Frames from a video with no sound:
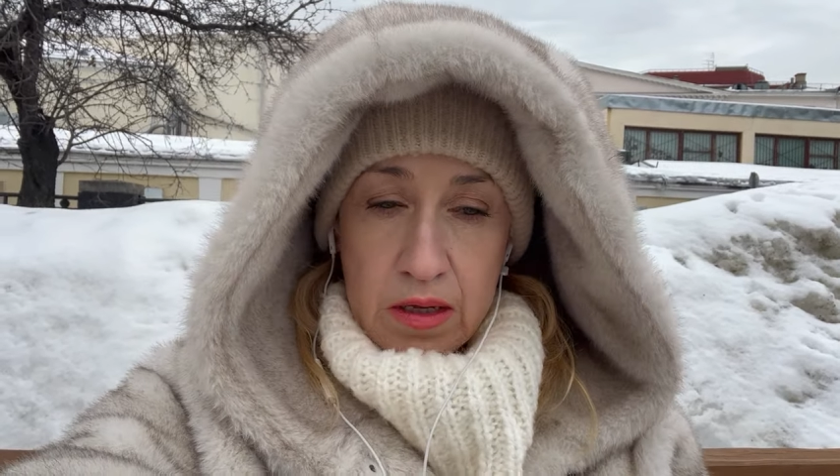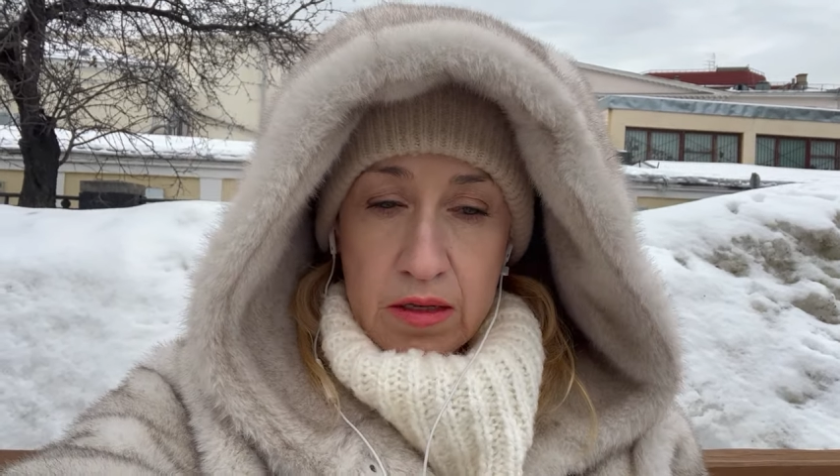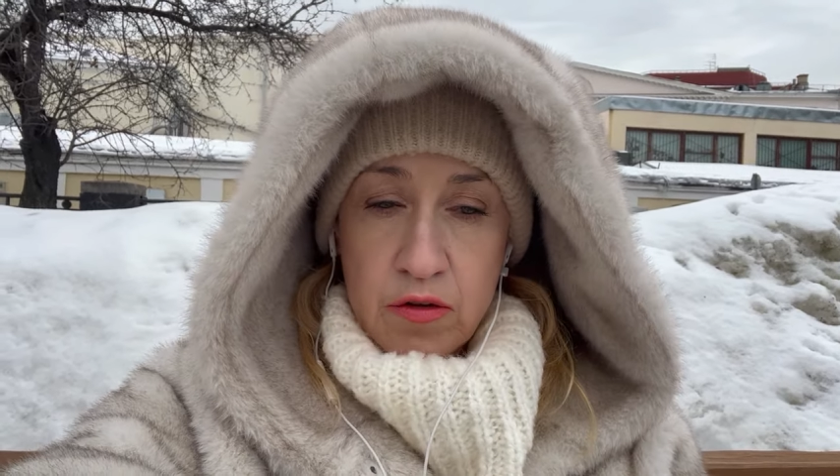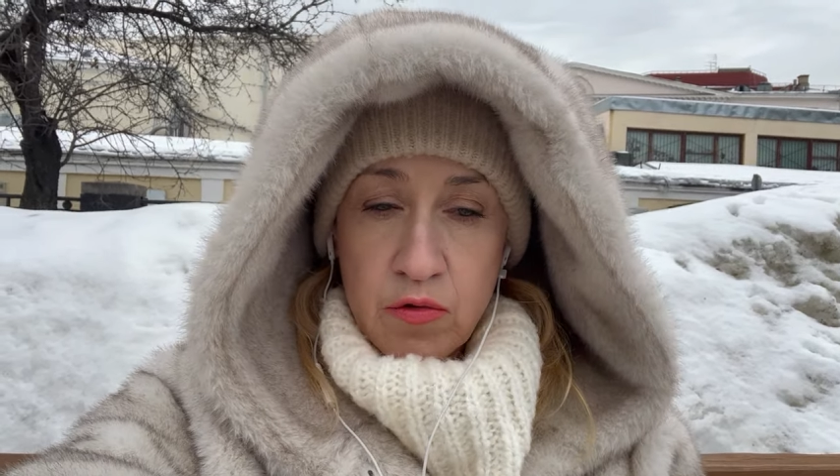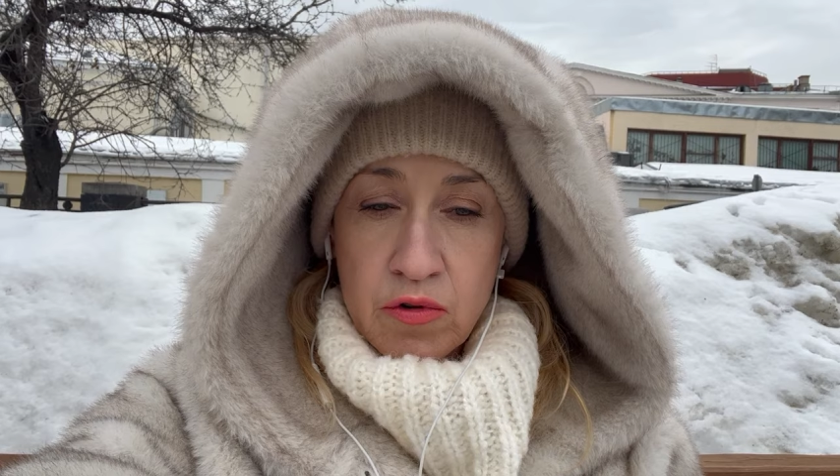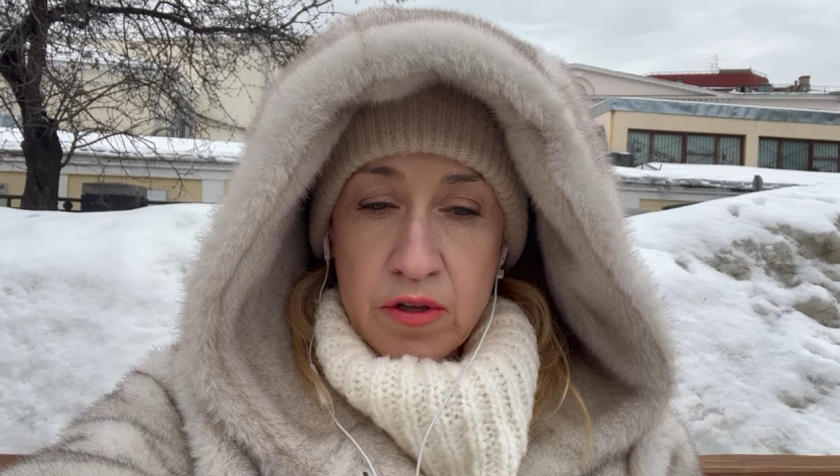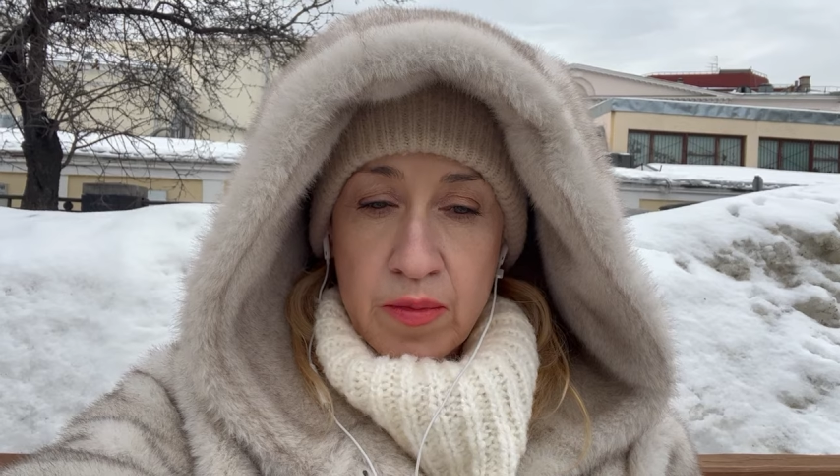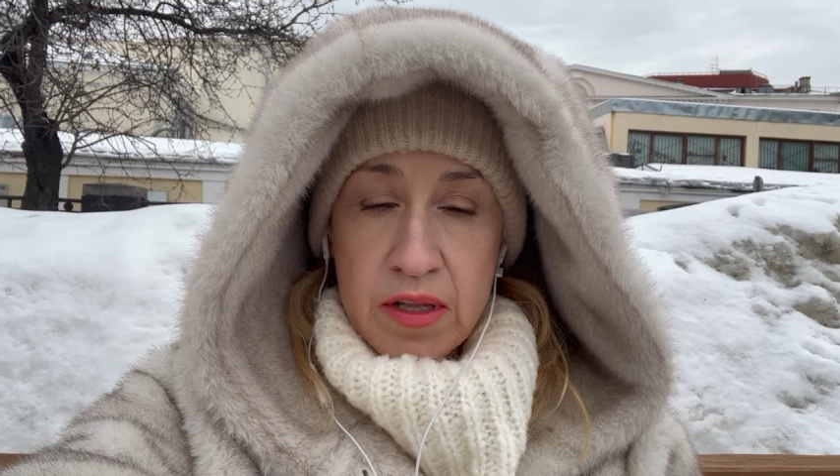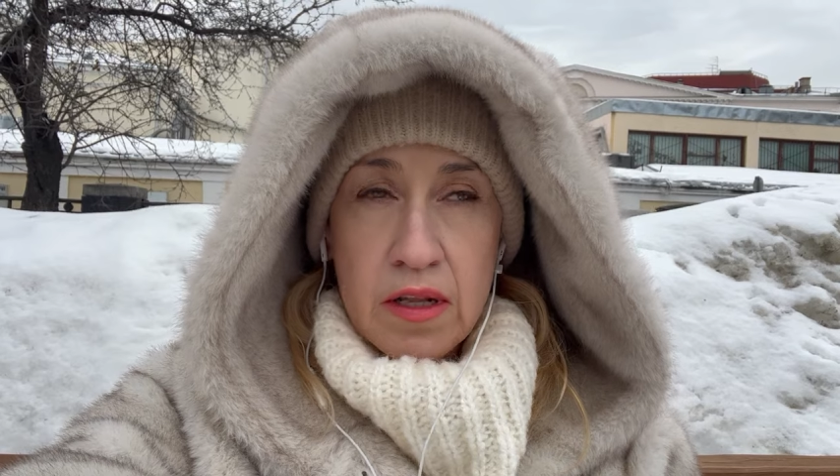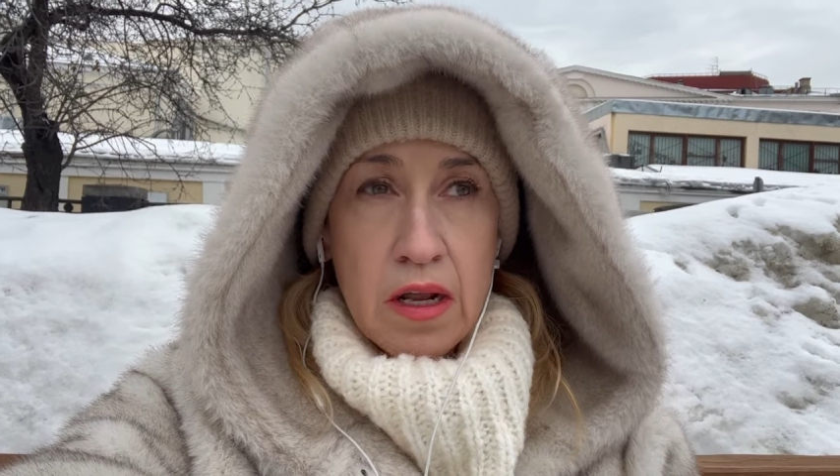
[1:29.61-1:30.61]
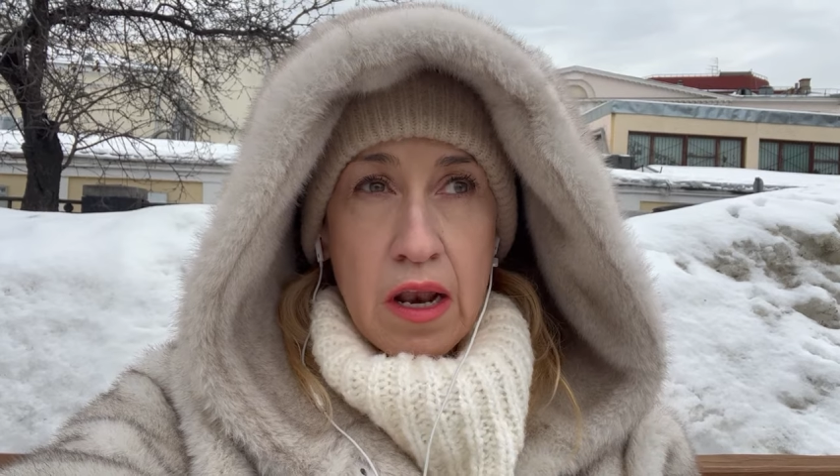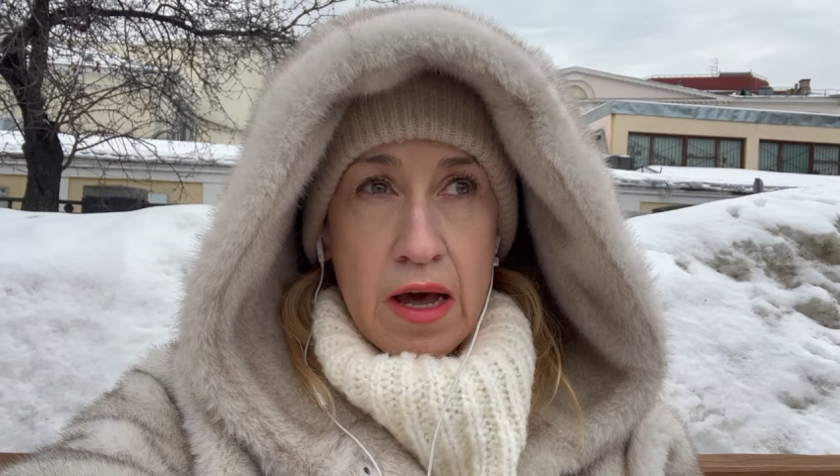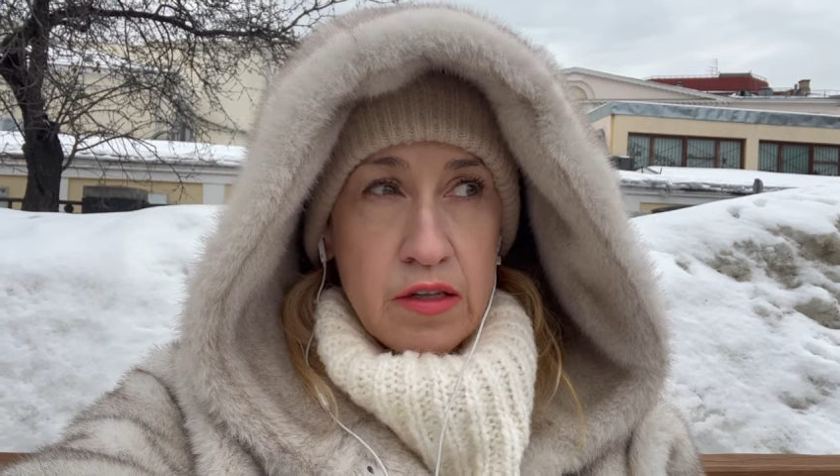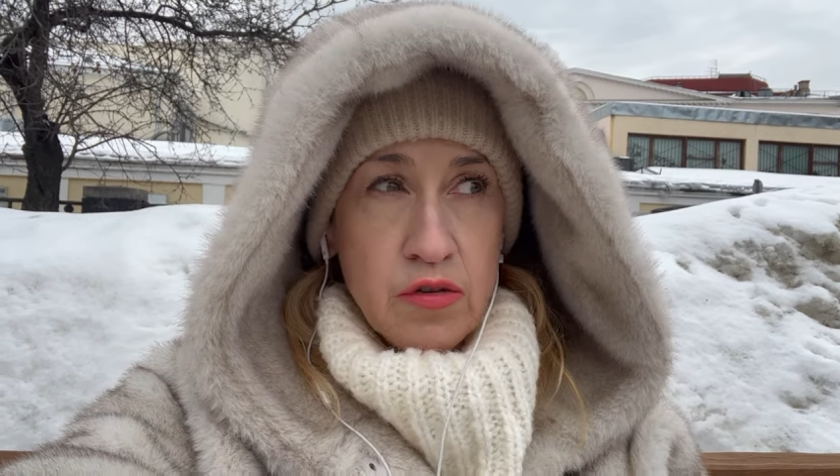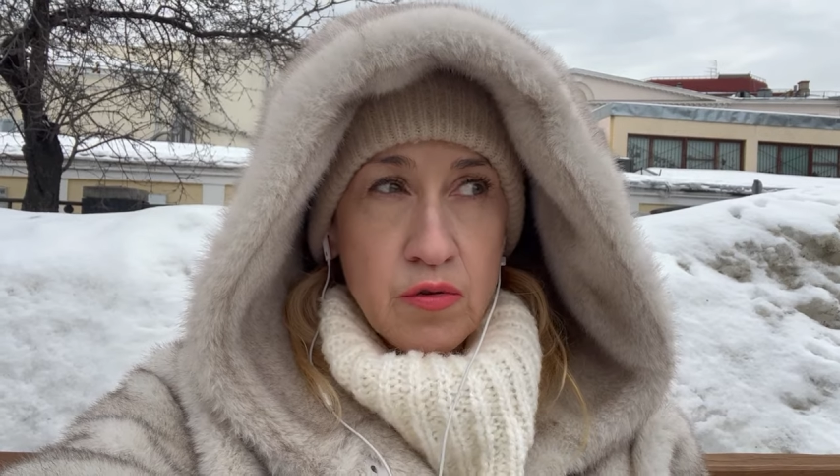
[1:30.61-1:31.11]
that ultimately
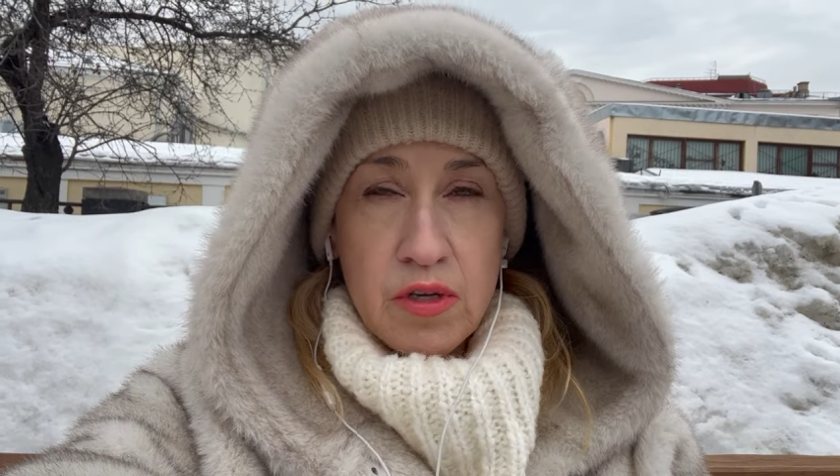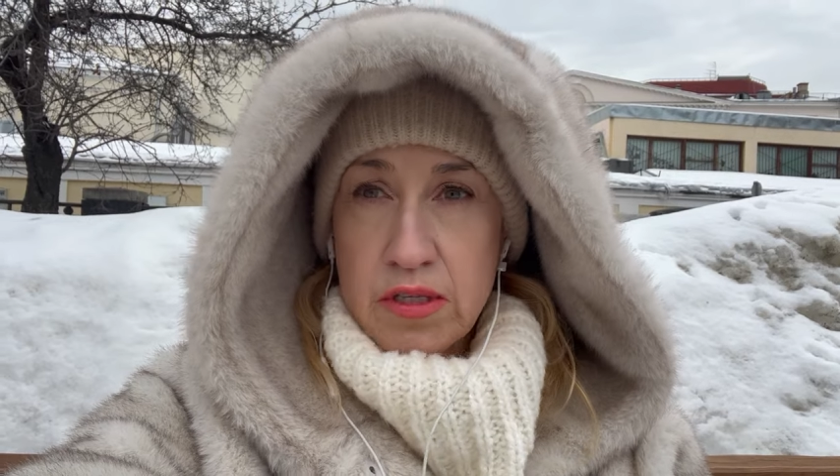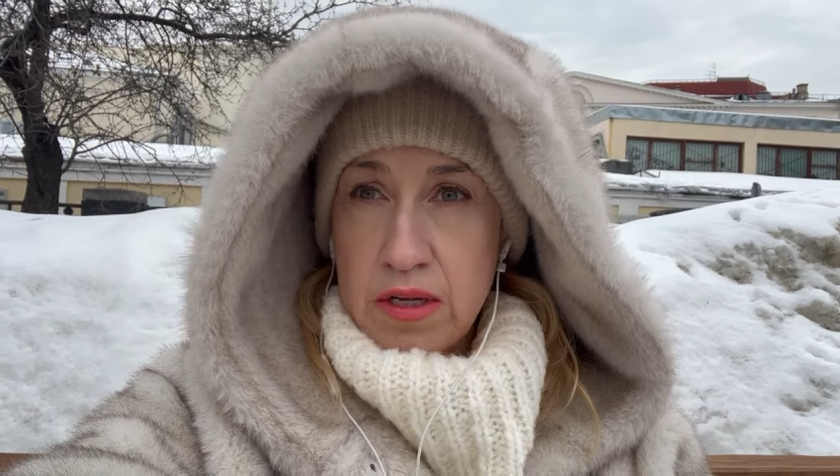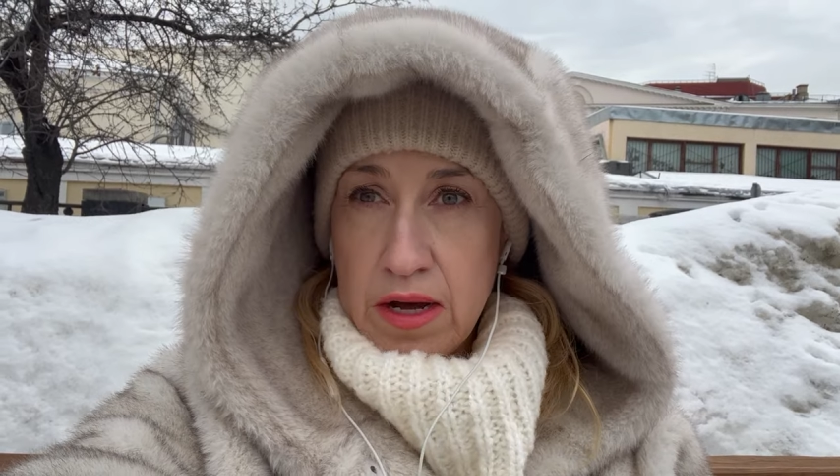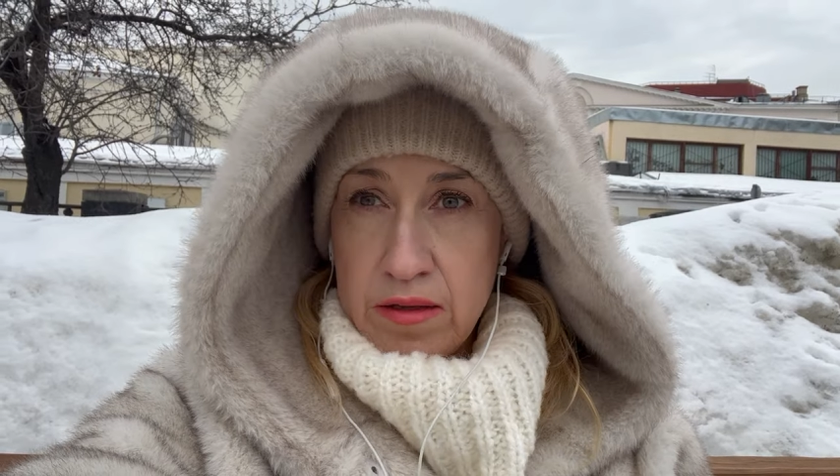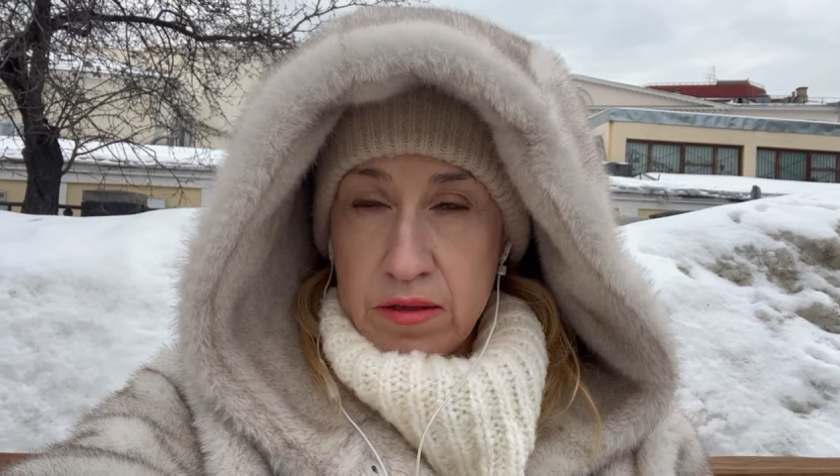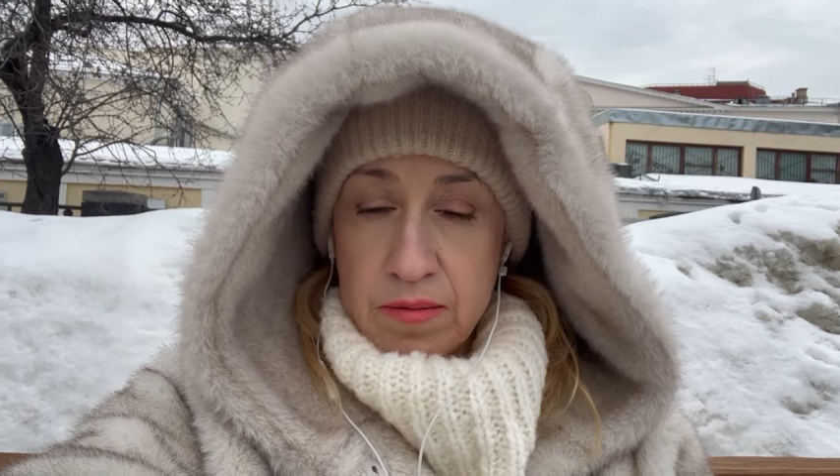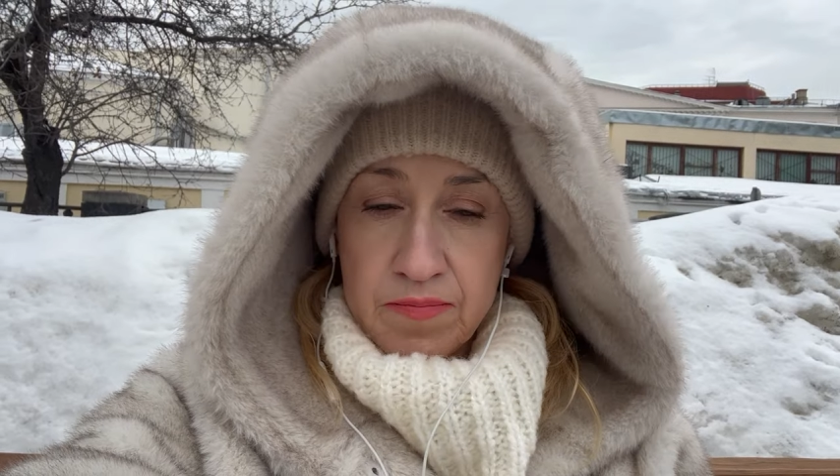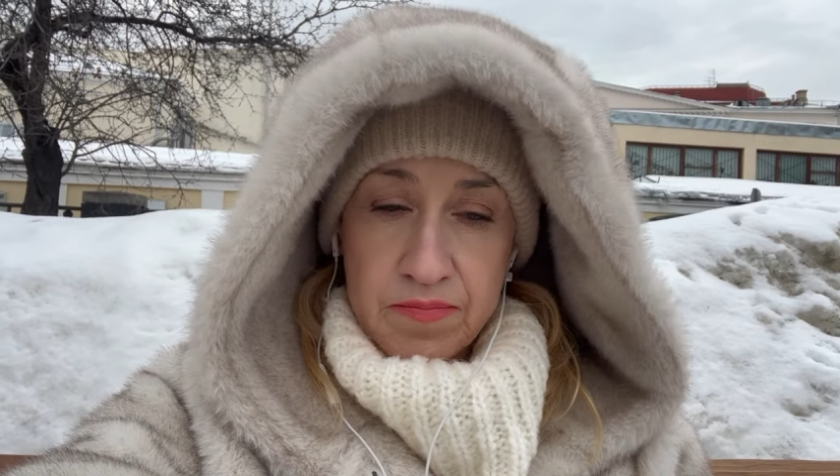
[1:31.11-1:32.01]
led to his death,